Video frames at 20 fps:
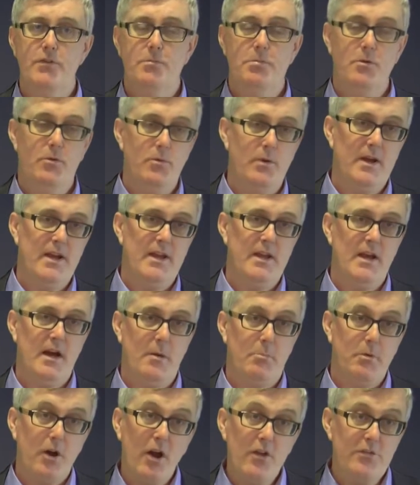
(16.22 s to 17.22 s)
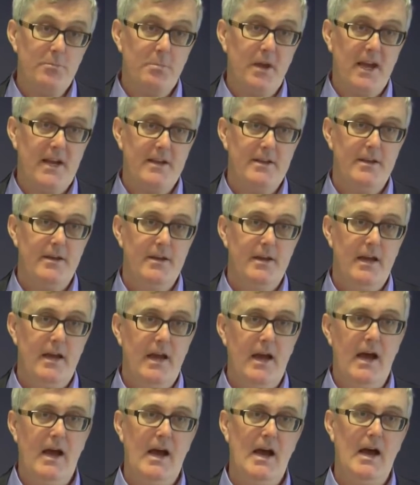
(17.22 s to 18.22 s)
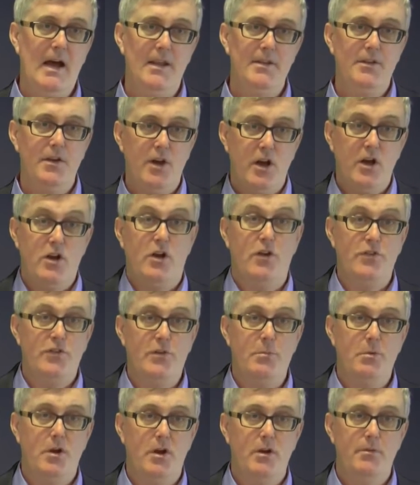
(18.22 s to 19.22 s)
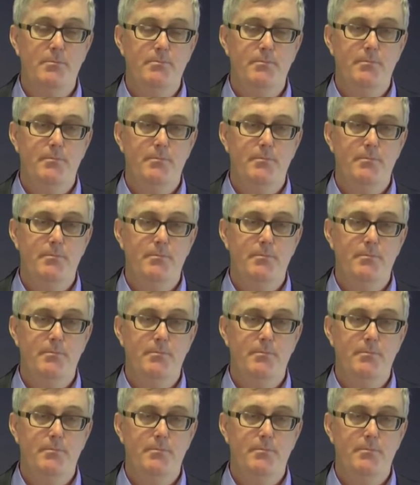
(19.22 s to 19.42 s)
between a prospect and a customer.